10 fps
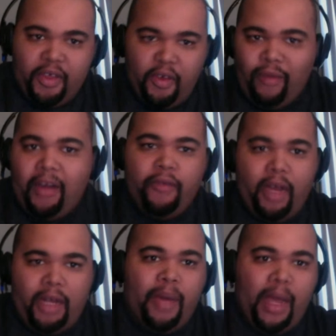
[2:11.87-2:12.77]
Rowdy
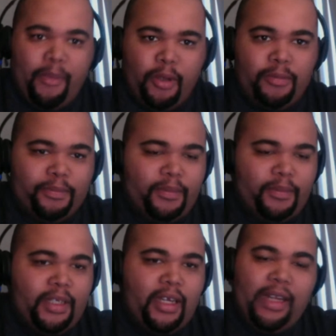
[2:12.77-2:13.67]
Roddy Piper.
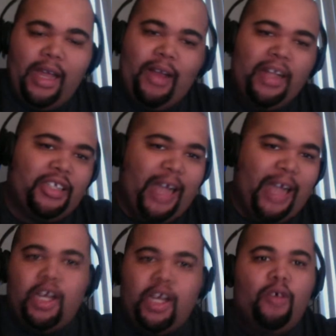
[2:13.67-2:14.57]
Now, as you
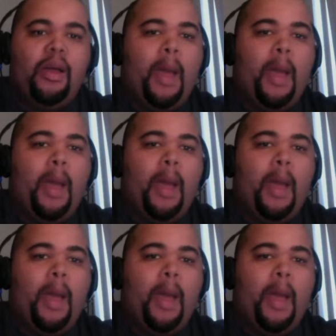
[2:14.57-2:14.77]
guys know,